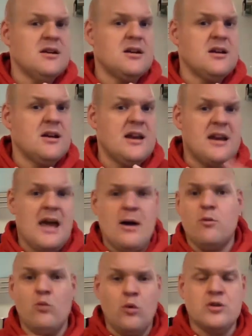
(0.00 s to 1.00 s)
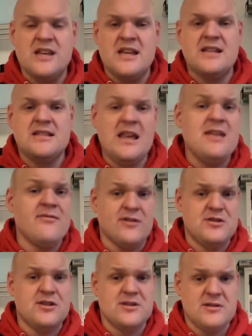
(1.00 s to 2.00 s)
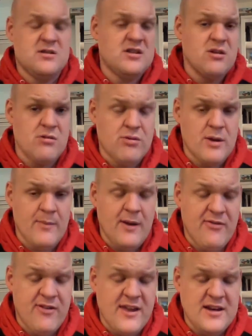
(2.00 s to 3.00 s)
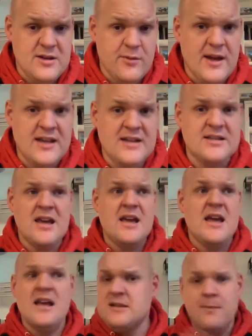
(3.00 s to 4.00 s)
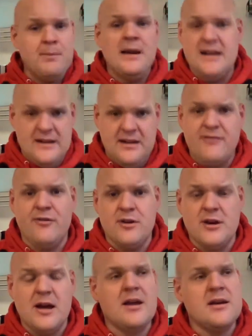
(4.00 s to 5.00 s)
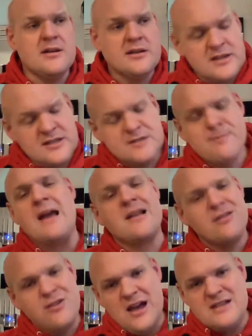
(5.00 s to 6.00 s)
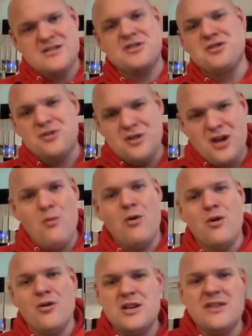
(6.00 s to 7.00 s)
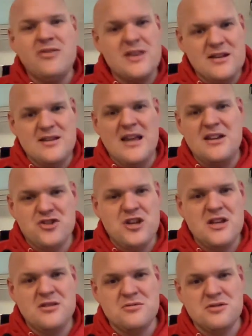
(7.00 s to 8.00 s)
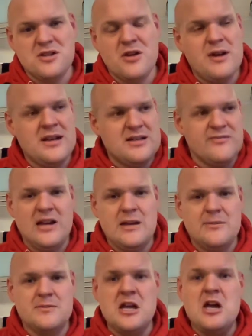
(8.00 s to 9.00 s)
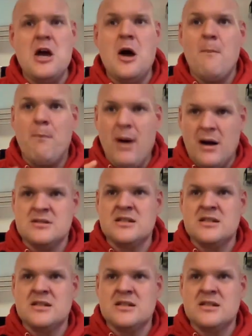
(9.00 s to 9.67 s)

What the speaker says: and what it is even just 2-3 months into it is completely different. And I expect that as I sort of go on in the next years or so, it develops. But